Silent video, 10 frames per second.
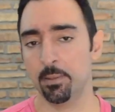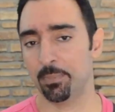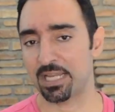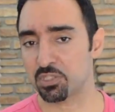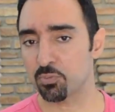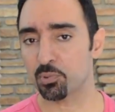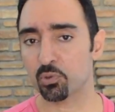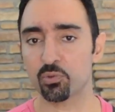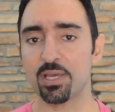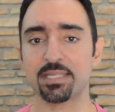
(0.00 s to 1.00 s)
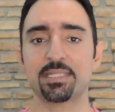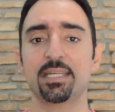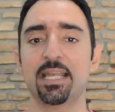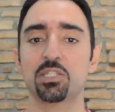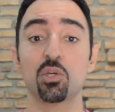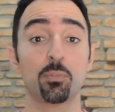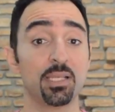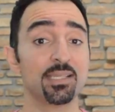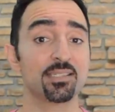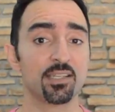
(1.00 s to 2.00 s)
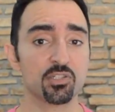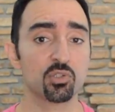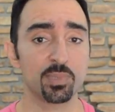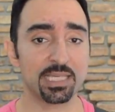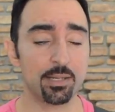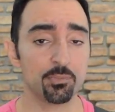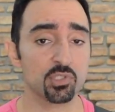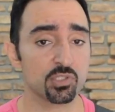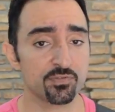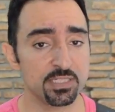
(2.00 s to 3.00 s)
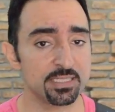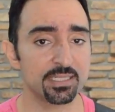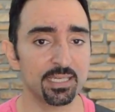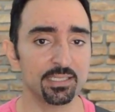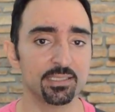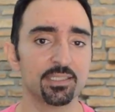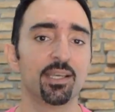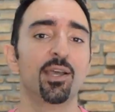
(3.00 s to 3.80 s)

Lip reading: But as you progress and as your playing starts to become more sophisticated,